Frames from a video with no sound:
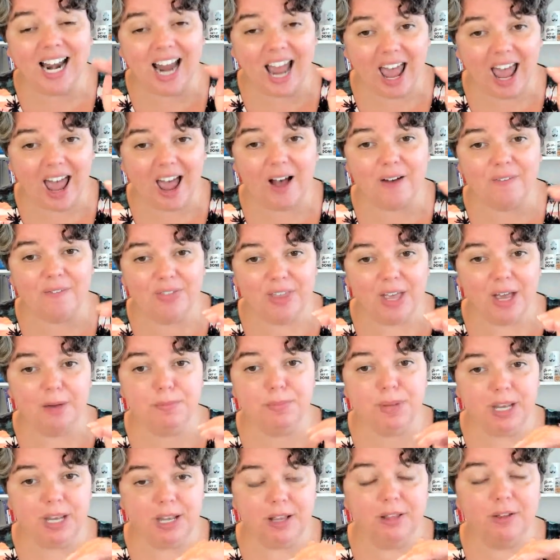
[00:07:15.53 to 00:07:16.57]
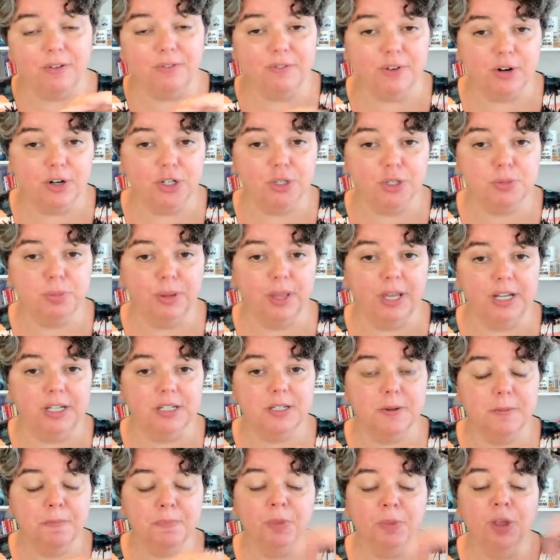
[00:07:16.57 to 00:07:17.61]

have them in the first place.